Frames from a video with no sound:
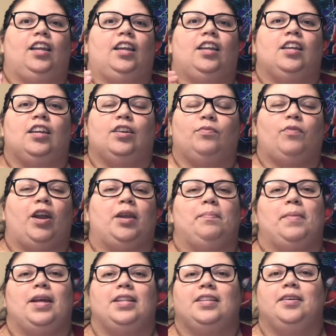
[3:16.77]
he could
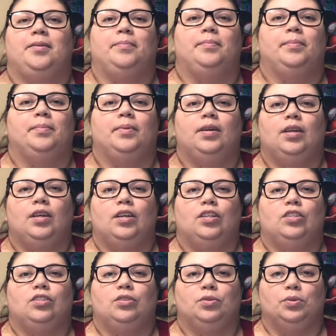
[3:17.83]
recommend him
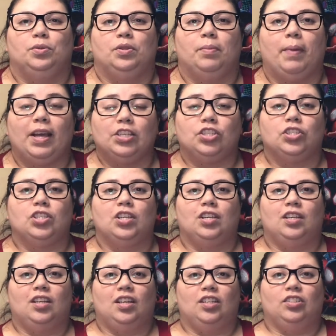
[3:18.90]
to the best
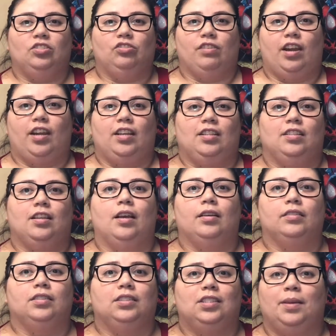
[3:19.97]

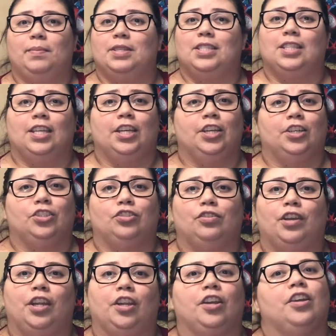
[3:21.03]
demon slayer
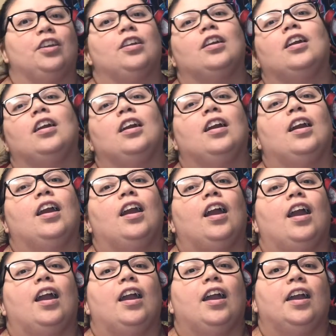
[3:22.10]
trainer.
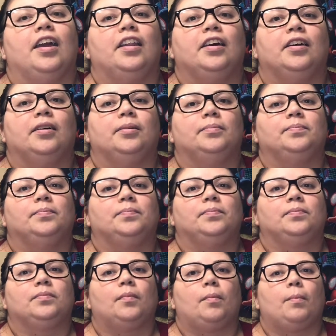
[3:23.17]
And
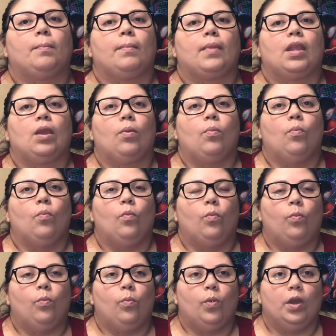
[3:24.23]

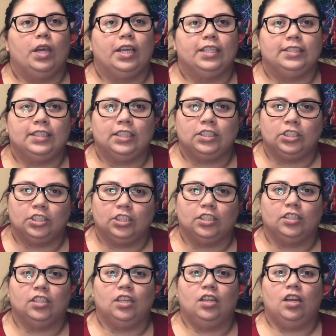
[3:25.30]
his
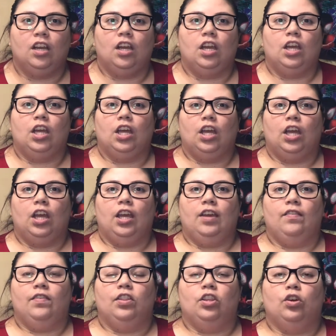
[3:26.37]
sister,
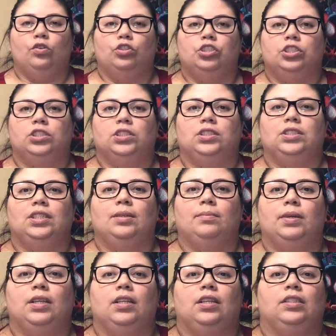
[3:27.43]
even though she's a
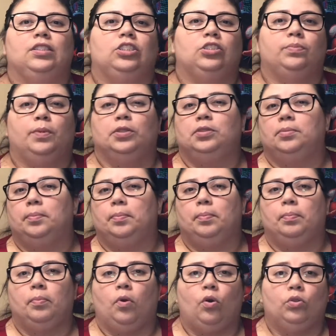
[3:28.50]
demon and she's supposed to
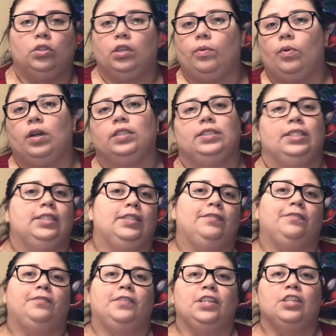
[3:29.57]
only want to
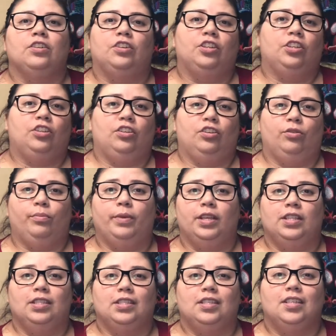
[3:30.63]
feed on
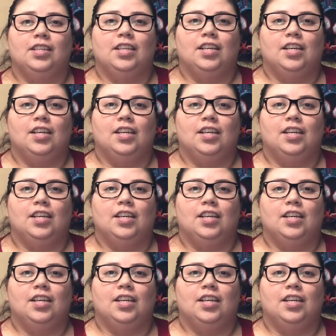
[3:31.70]
humans,